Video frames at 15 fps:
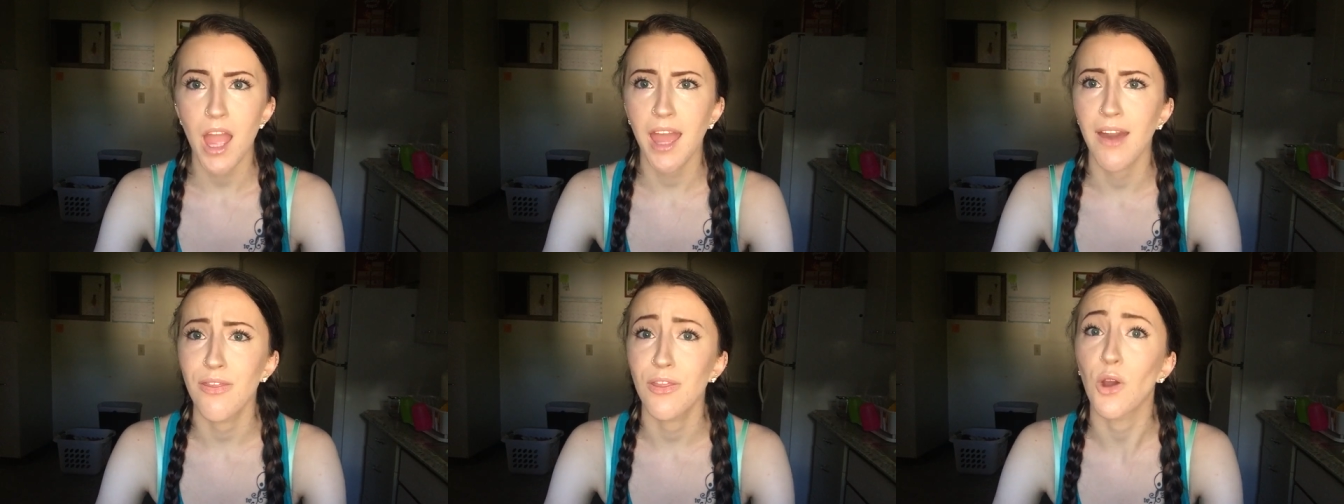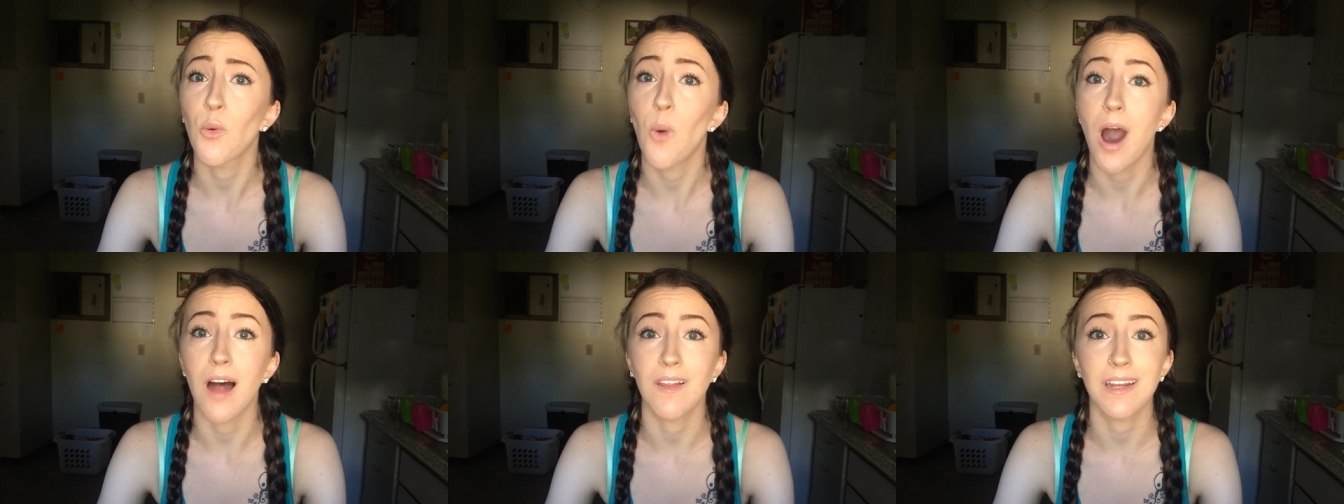And the
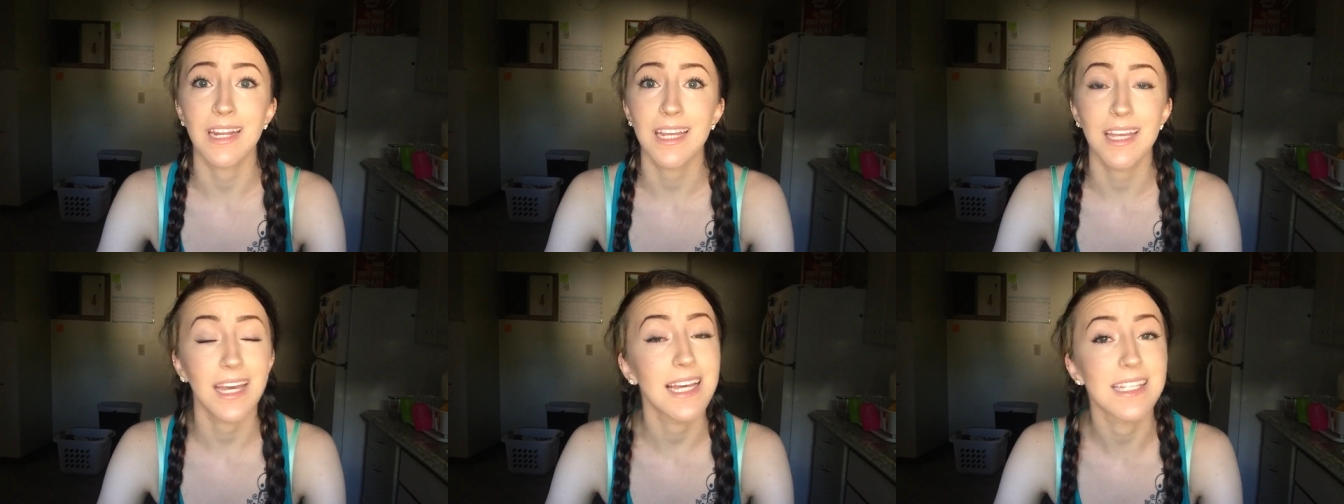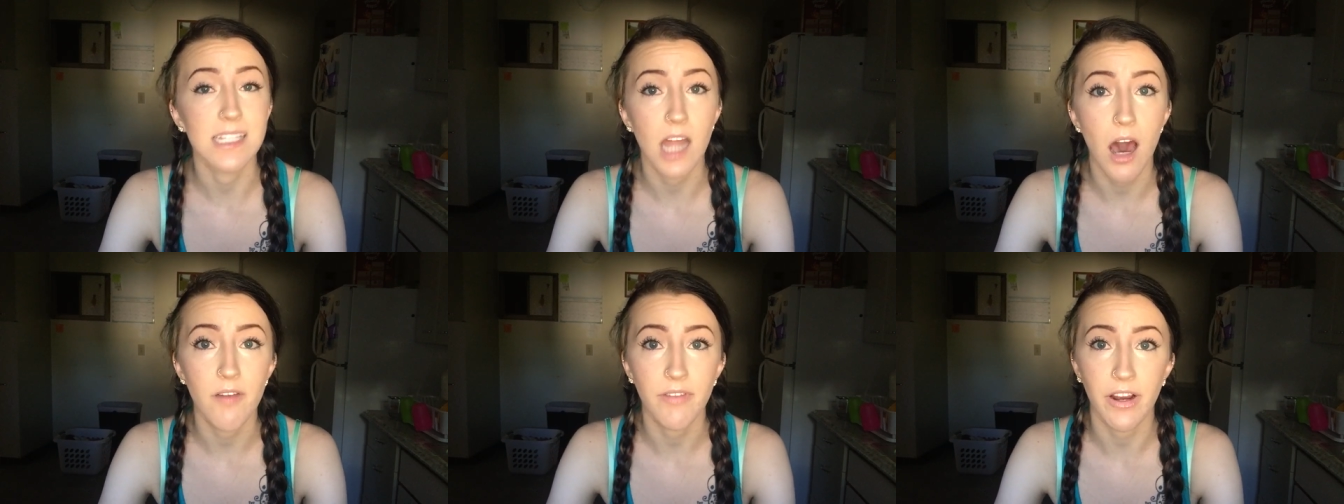quality is
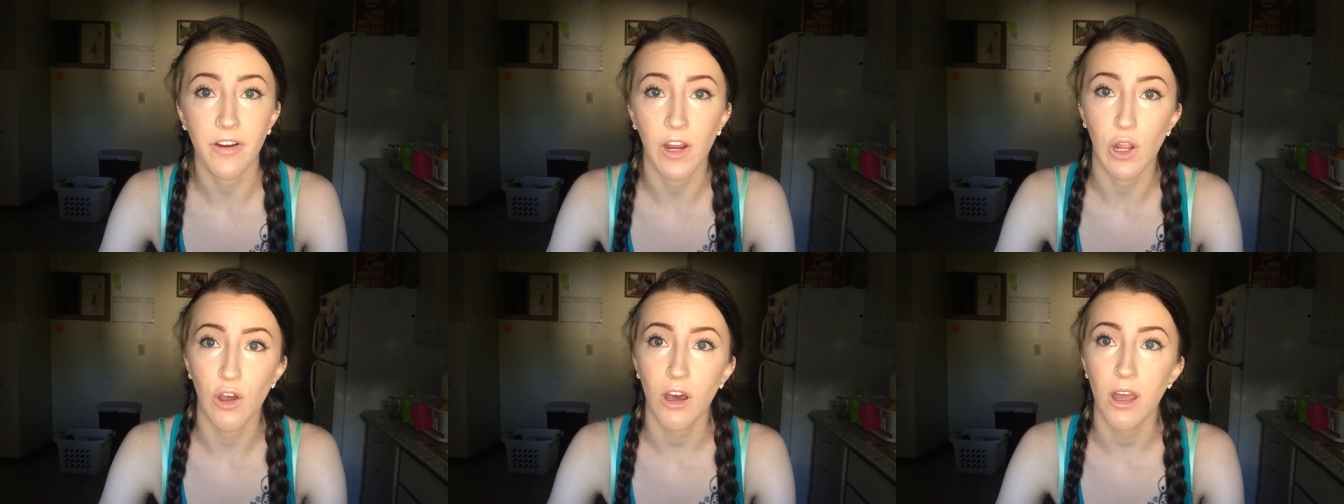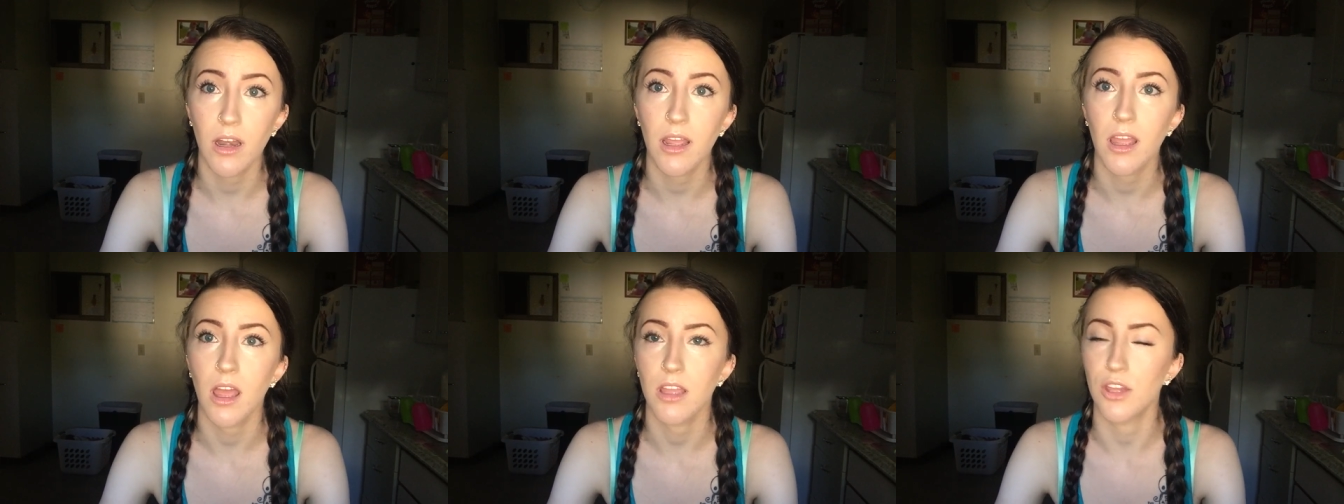not very
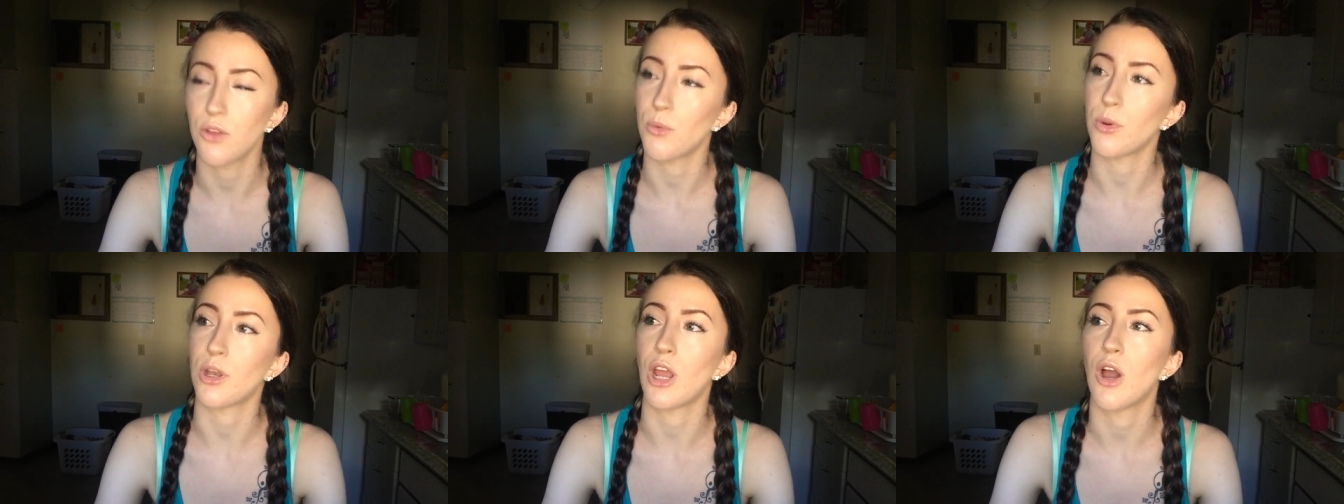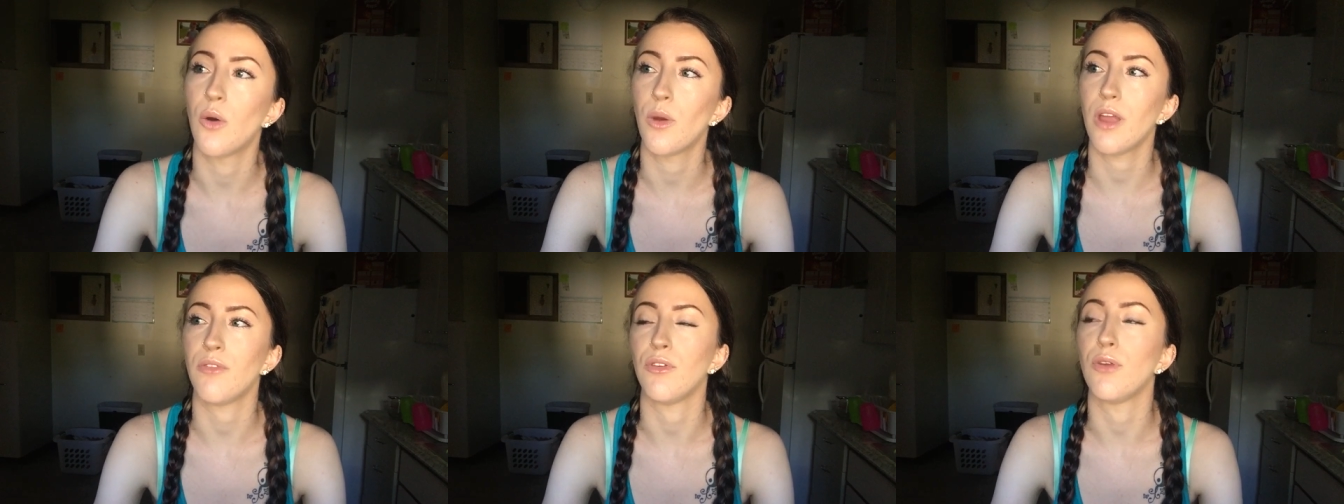good. You would
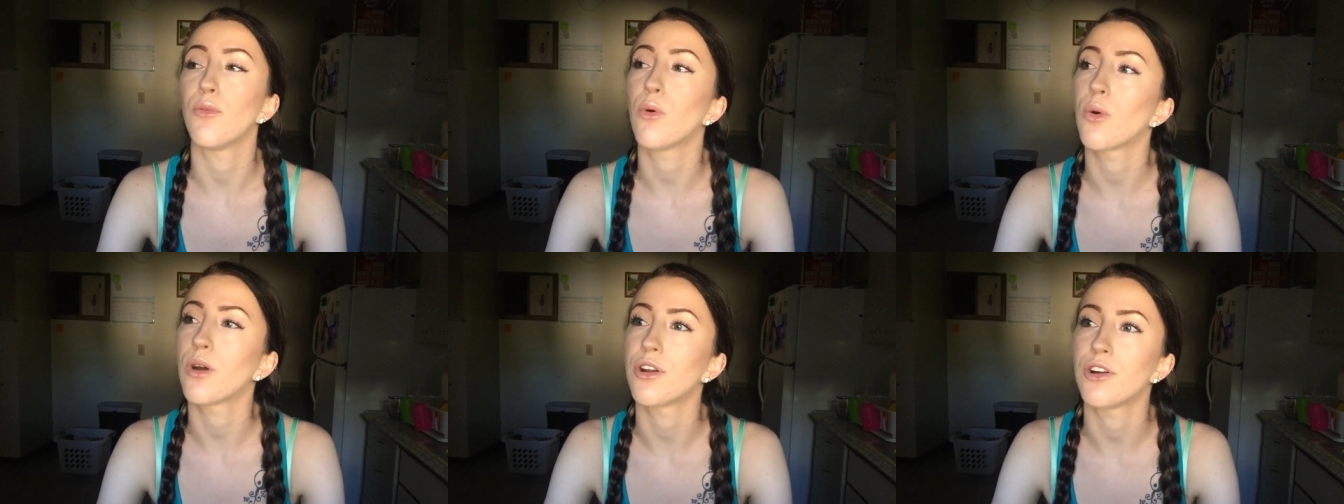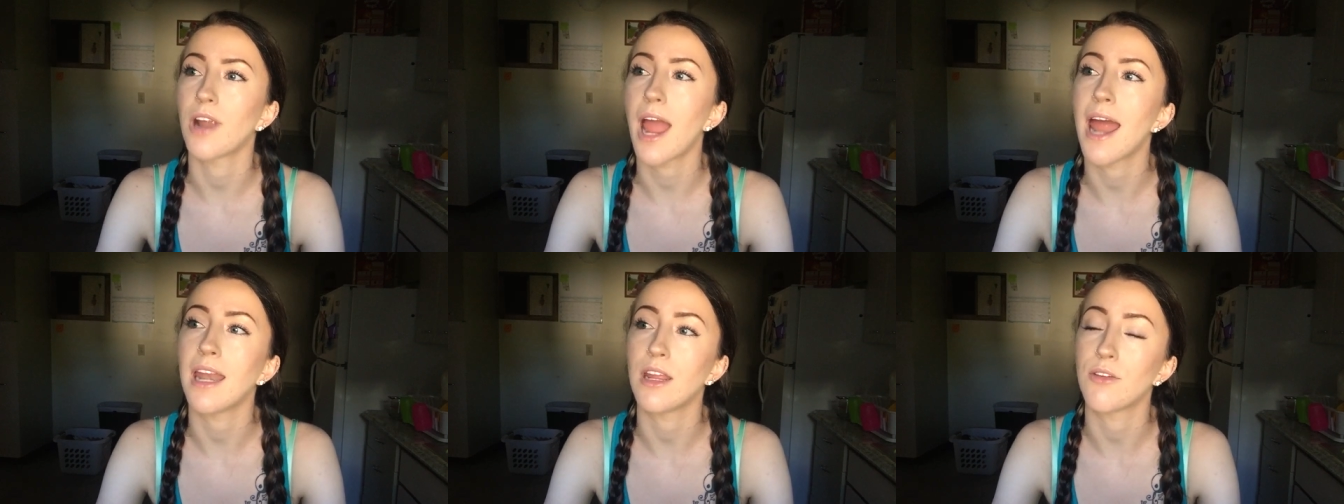know if you
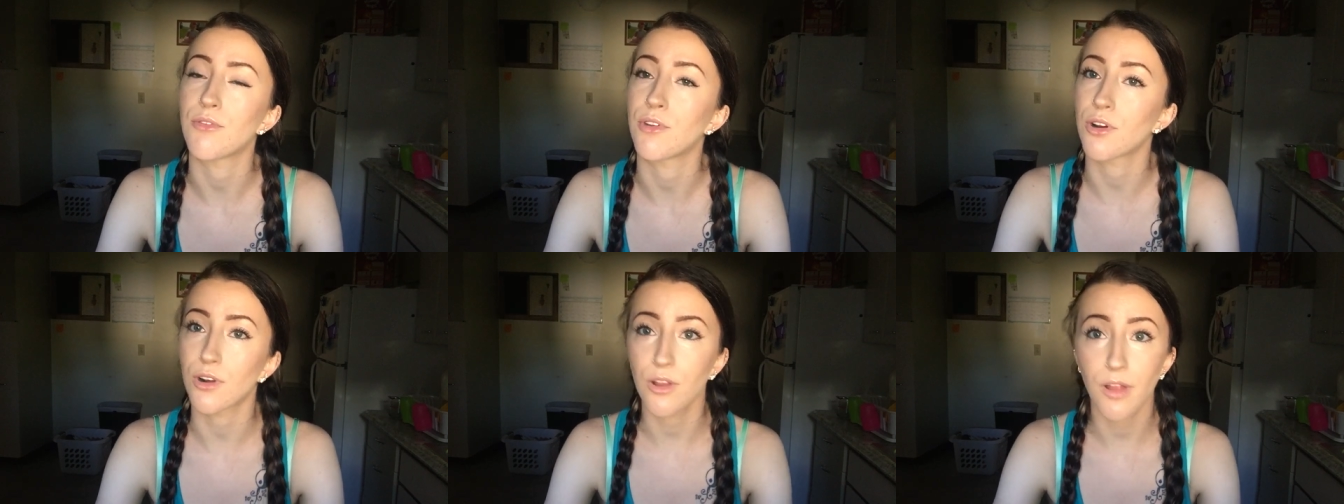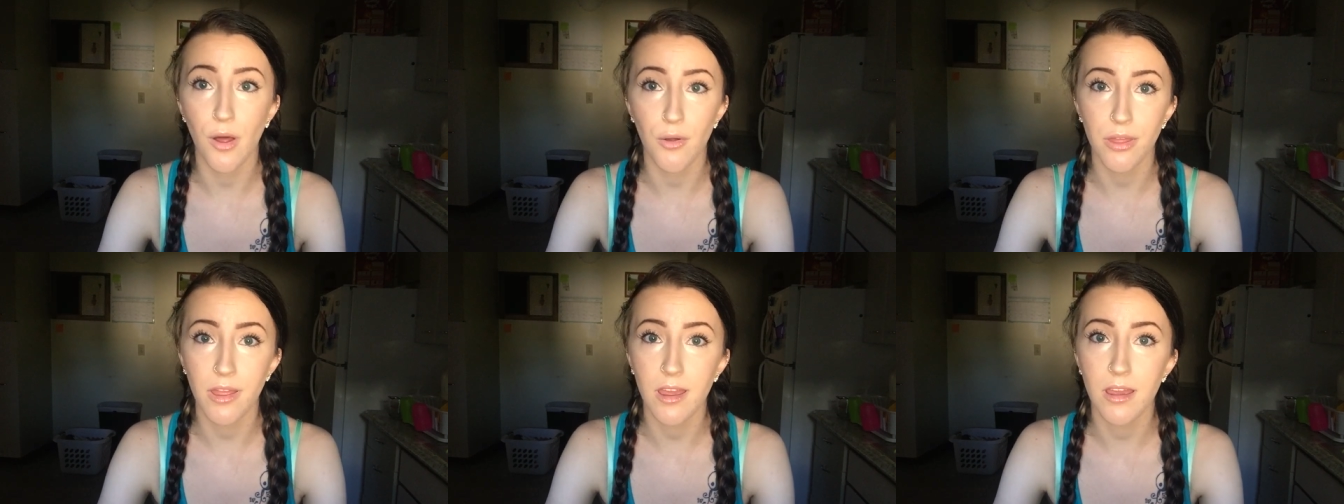order any of their
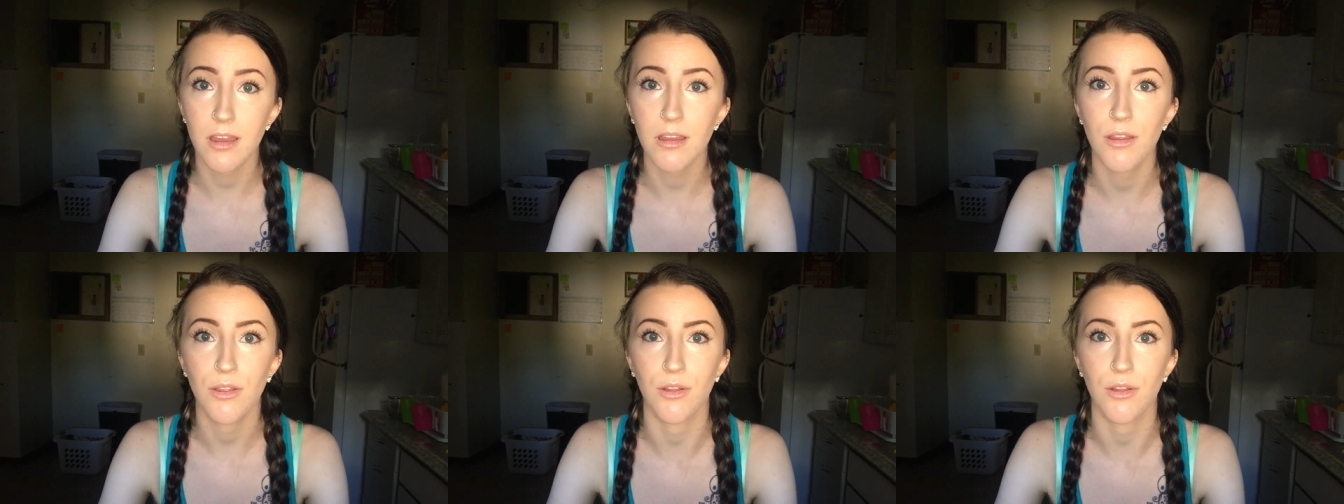clothing.